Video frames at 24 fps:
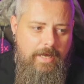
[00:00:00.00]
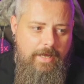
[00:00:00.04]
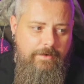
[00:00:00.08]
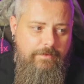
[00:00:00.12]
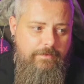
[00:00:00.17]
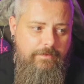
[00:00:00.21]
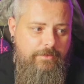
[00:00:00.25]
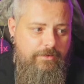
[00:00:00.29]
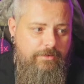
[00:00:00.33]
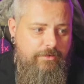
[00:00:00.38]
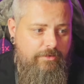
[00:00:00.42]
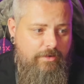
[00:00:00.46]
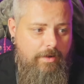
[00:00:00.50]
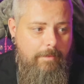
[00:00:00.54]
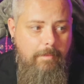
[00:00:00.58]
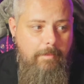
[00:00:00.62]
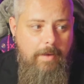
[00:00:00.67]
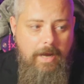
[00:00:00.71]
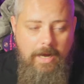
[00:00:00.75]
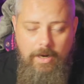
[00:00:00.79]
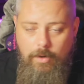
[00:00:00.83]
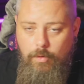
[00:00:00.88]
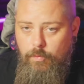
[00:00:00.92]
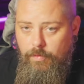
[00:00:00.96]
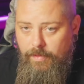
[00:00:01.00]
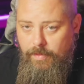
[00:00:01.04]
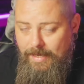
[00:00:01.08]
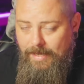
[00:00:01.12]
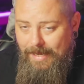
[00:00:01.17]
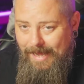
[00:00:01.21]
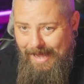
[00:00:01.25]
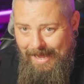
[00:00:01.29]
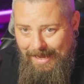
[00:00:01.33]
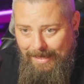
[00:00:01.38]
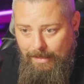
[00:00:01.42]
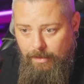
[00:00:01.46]
and somehow
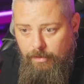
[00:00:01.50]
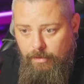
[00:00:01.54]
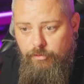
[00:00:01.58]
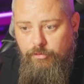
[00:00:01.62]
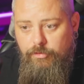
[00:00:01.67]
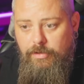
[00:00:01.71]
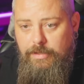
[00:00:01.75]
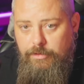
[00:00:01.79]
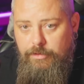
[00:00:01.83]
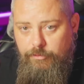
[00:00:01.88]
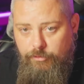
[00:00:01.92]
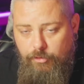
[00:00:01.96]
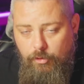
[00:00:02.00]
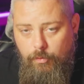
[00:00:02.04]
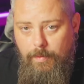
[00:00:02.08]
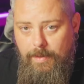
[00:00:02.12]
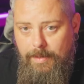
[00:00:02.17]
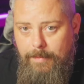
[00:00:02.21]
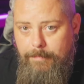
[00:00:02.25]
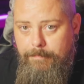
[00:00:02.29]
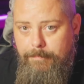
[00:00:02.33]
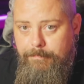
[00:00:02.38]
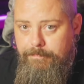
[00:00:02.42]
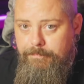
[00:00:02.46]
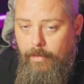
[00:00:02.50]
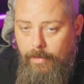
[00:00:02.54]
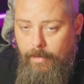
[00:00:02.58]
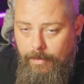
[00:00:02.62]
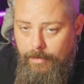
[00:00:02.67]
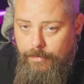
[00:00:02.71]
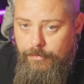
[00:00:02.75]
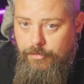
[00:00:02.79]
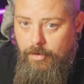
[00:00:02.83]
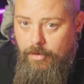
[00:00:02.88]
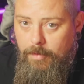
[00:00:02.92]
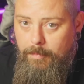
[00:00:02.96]
they actually do it,
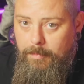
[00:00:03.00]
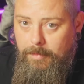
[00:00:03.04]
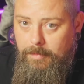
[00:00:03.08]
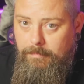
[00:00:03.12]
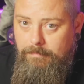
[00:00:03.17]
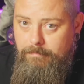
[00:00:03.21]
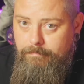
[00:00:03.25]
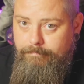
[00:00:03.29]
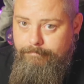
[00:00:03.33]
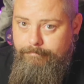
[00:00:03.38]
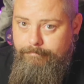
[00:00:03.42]
they're in trouble.